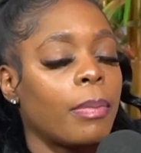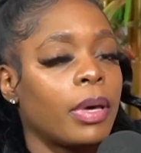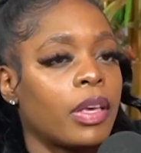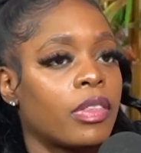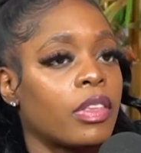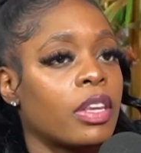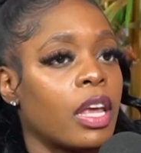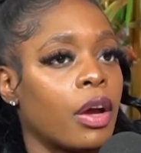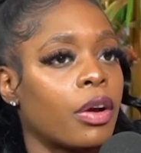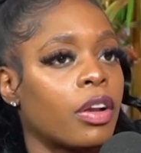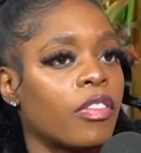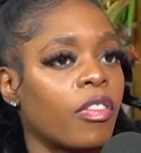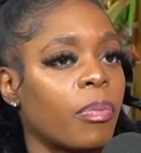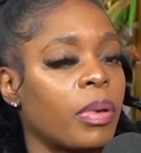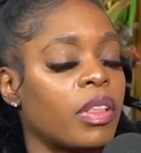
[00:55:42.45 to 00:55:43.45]
Because the
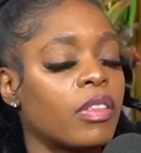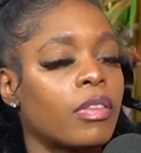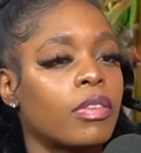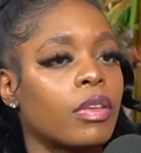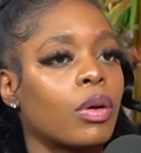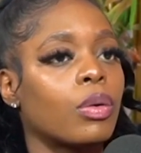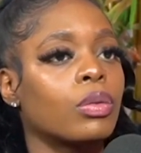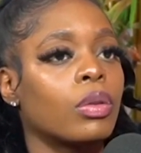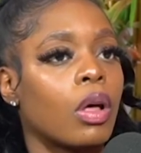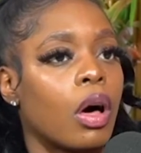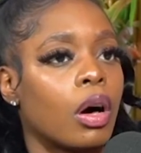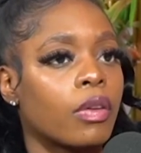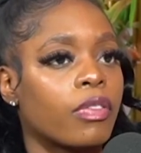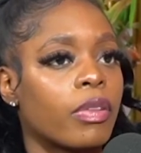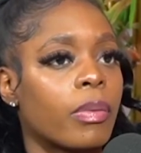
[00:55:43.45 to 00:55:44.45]
narrative has been so
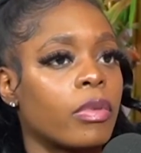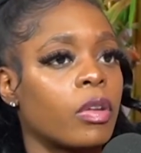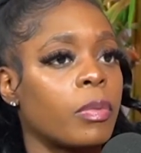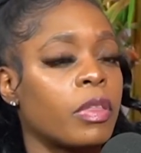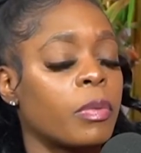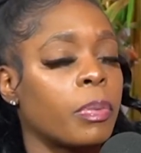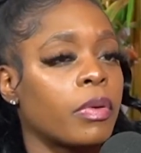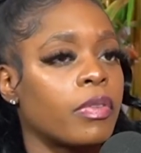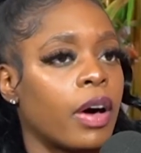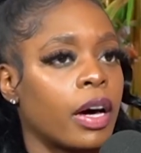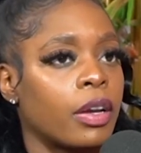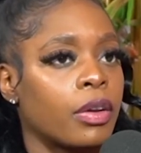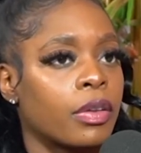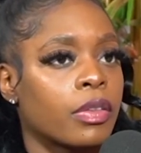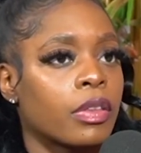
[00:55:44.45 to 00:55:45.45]
long for them to be the
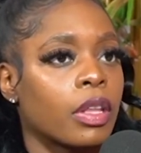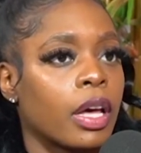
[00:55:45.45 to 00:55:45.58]
providers.